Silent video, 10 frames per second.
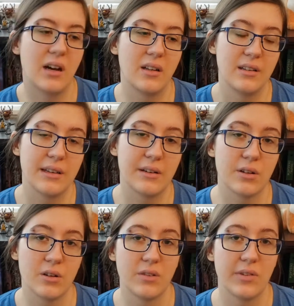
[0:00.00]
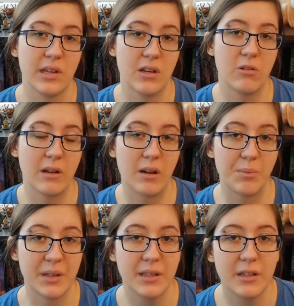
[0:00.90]
I'll link her video down
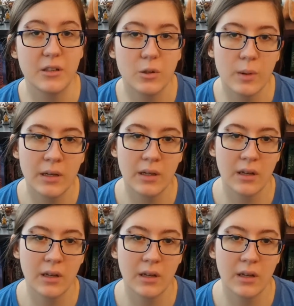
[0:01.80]
below.